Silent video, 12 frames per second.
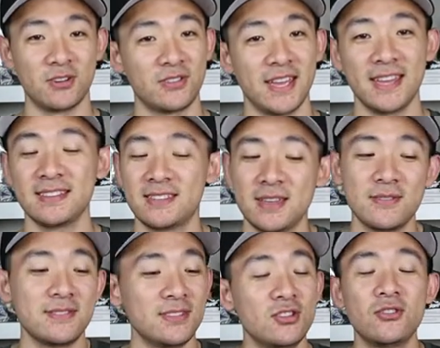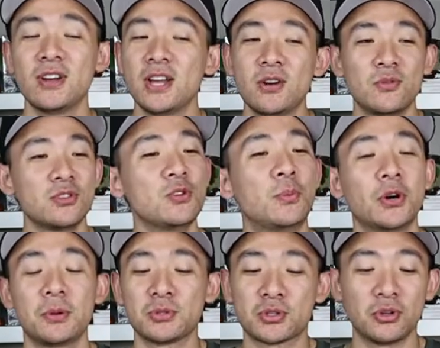Okay, then you when you pull
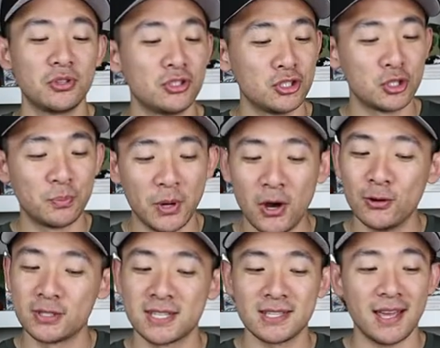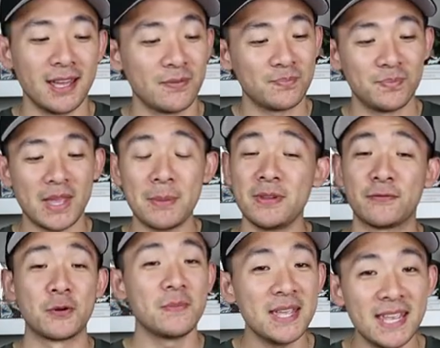up to school in the Girbauds, it's like I mean
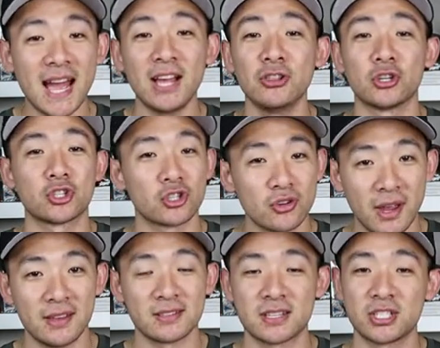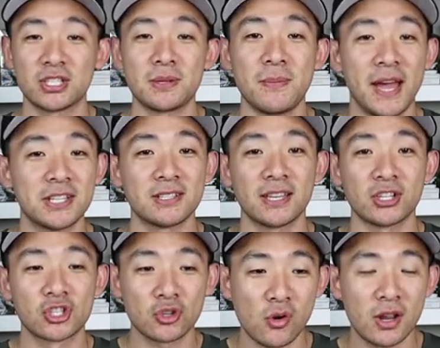for me I looked strange because just imagine like a
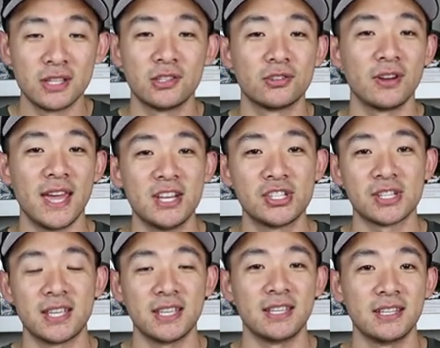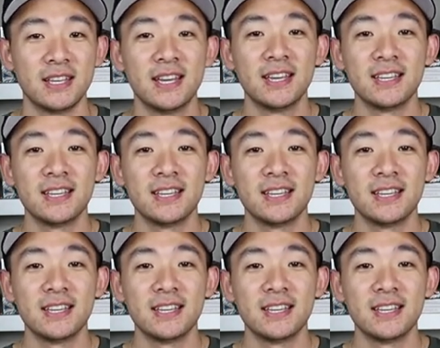scrawny little Asian kid,